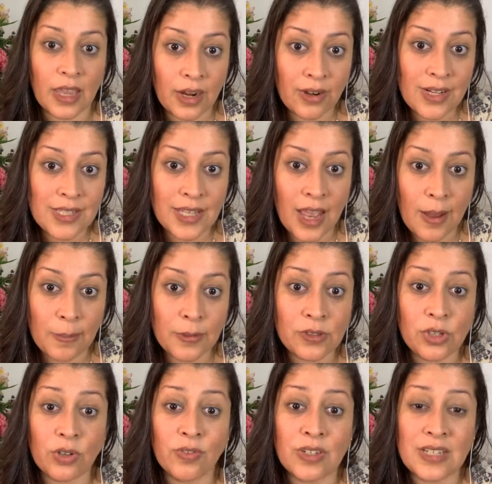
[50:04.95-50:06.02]
Caries
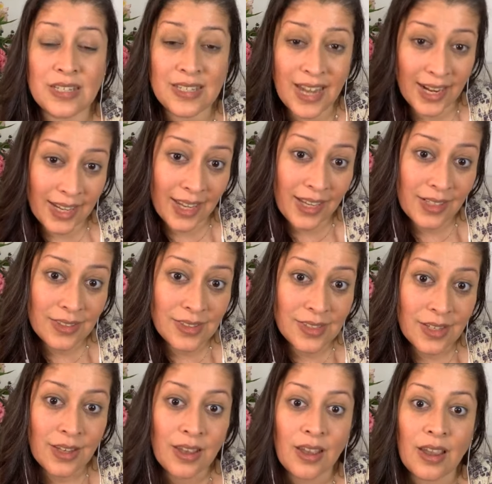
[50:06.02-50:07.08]
happens over
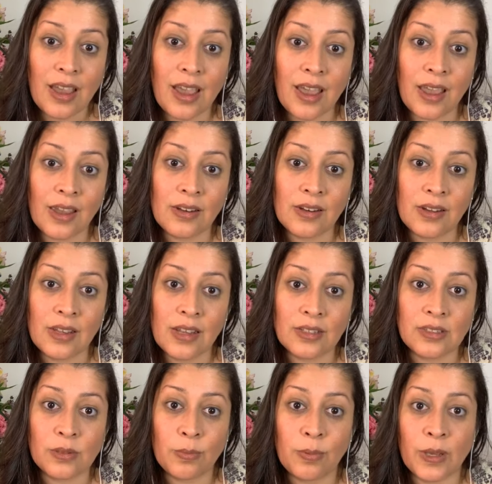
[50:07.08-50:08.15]
decades, and
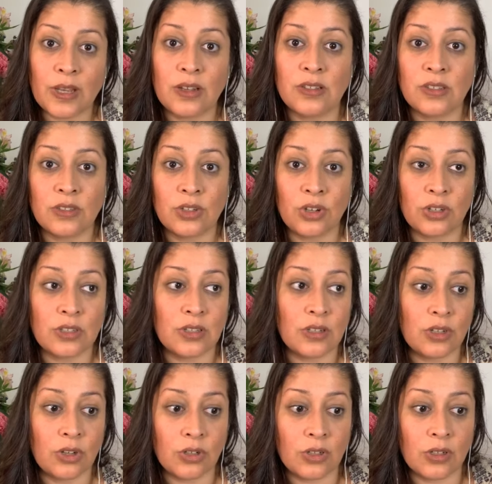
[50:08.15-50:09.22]
it's because your
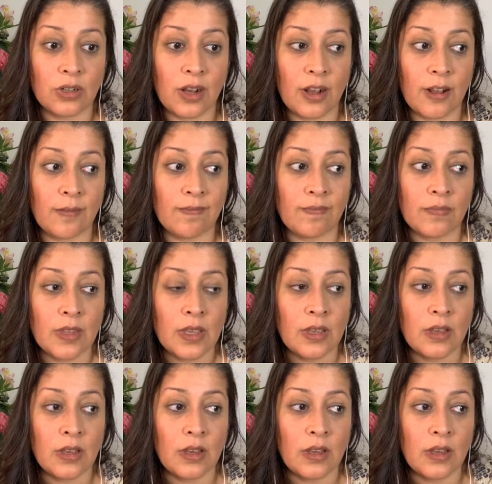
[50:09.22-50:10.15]
your um,